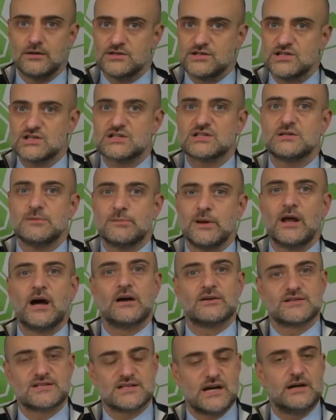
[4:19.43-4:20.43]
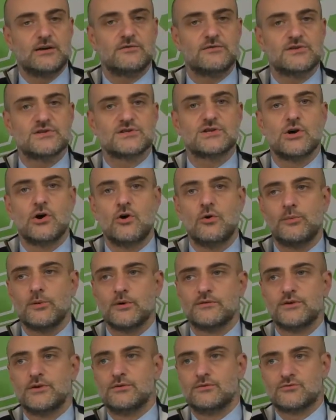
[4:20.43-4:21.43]
just a bit outside of the scope or
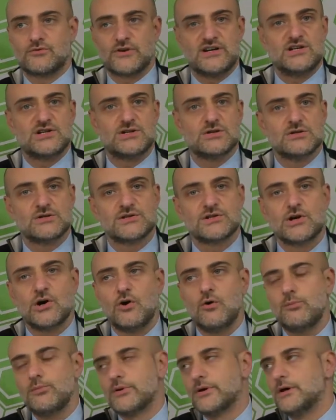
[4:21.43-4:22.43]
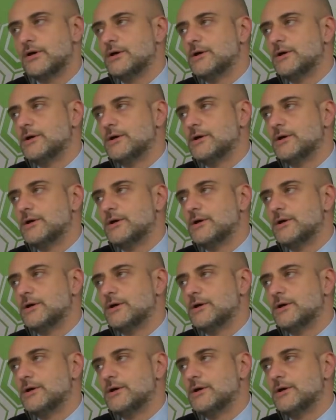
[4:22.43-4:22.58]
the traditional scope,